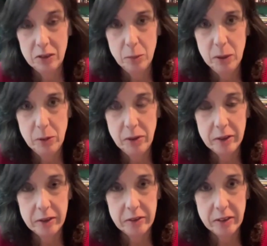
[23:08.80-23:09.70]
some people
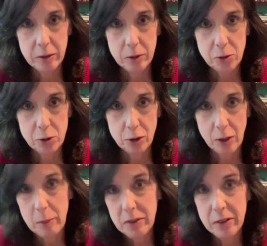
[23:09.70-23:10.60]
thought that Senator
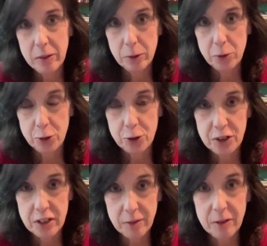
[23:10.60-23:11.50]

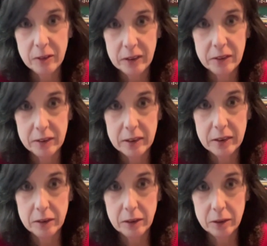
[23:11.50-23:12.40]
Church definitely
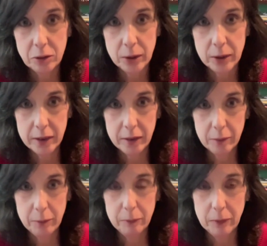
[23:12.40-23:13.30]
did try
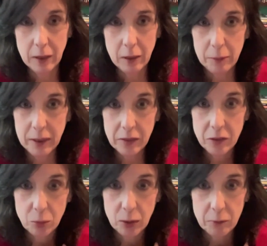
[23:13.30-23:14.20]
begin
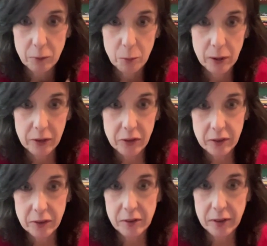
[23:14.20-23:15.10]
to run for
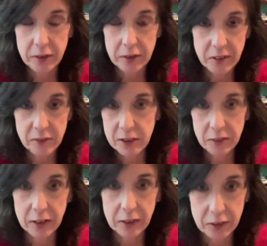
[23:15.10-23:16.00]
president in
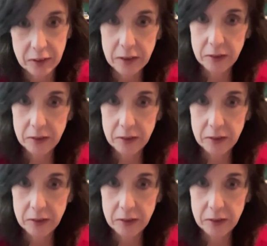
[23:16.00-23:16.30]
1976. His